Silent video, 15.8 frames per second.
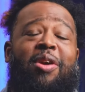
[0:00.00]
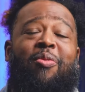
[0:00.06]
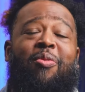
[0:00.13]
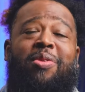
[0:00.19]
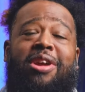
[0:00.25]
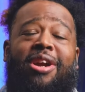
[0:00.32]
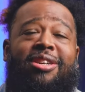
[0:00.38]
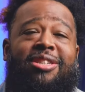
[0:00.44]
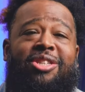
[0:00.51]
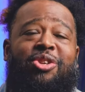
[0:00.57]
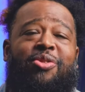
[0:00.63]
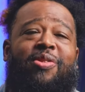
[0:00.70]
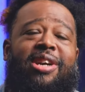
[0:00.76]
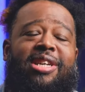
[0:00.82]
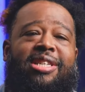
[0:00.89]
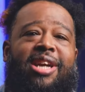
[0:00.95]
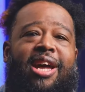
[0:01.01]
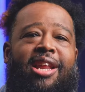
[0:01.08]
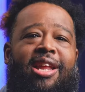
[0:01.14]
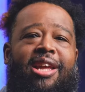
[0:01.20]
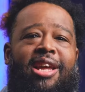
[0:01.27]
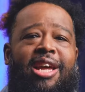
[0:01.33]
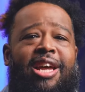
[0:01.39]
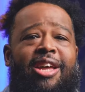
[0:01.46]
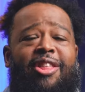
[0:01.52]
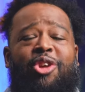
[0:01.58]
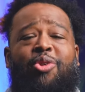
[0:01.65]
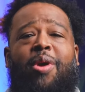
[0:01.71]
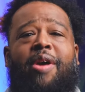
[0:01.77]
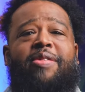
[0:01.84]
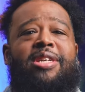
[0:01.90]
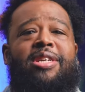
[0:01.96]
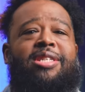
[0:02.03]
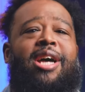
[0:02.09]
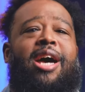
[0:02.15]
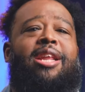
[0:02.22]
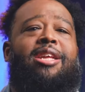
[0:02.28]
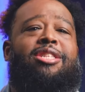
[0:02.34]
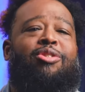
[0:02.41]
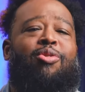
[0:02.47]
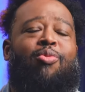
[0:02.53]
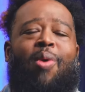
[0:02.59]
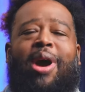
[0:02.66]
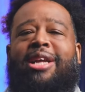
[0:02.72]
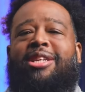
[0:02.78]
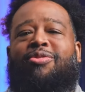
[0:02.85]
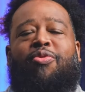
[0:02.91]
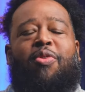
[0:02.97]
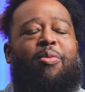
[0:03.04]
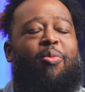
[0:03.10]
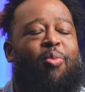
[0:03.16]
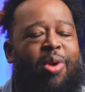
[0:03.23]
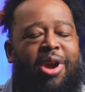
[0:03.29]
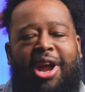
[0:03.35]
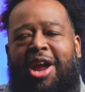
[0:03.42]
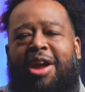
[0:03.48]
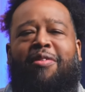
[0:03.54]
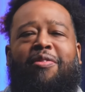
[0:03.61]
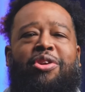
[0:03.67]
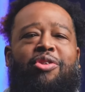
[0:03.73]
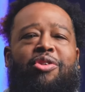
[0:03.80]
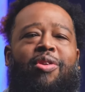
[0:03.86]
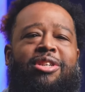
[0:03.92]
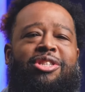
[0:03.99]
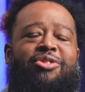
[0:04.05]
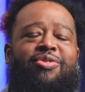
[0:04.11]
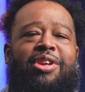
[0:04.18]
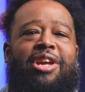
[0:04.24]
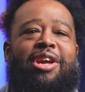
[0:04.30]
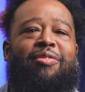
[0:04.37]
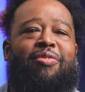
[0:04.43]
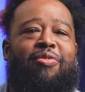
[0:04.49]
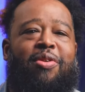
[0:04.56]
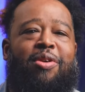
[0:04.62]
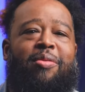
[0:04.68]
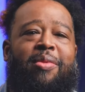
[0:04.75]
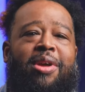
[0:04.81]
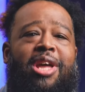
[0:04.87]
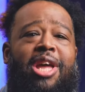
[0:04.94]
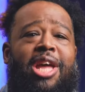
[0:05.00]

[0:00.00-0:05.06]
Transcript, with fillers: And we are so excited that you have decided to watch from wherever you are tuning in from.